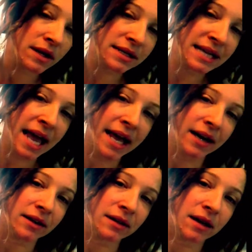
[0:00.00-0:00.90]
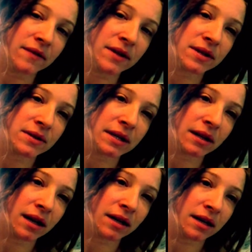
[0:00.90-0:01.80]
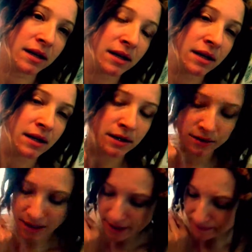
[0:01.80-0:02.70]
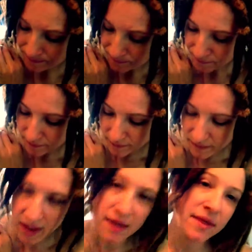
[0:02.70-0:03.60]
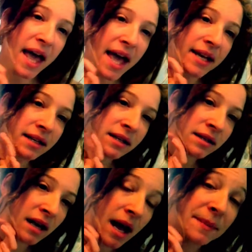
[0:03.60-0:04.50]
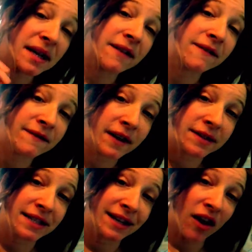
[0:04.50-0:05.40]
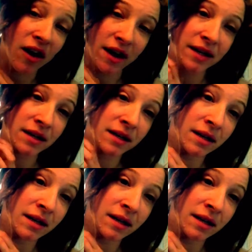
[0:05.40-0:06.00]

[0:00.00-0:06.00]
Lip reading: the tail of this dreadlock, right? And then I'm going to felt it on.